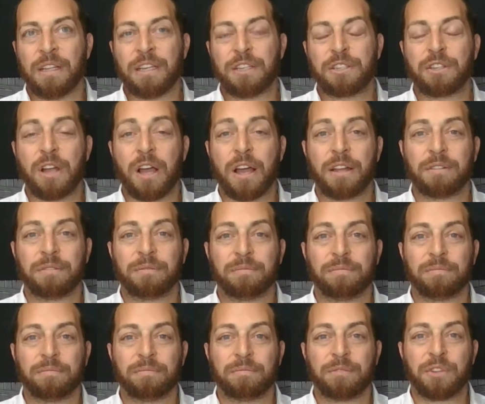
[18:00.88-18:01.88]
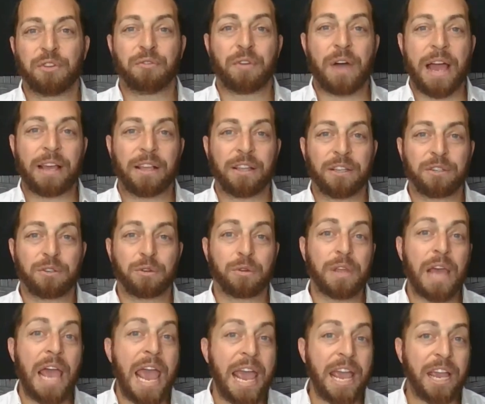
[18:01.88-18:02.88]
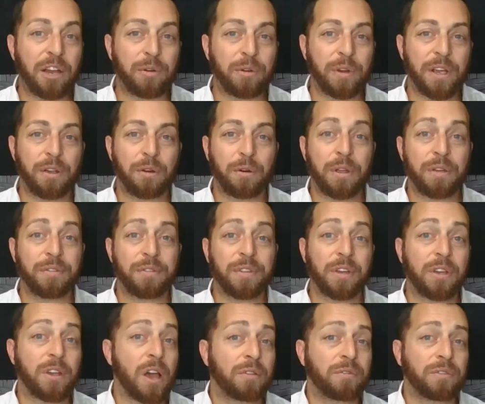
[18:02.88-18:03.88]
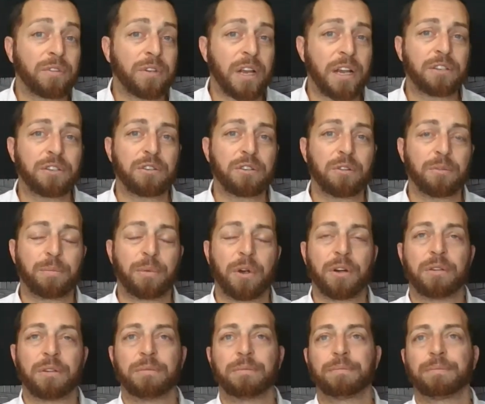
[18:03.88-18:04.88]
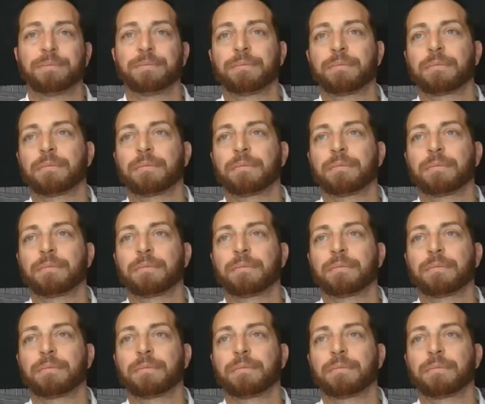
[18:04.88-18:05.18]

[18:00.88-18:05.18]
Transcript: At least not the violent or the angry or even the confrontational part.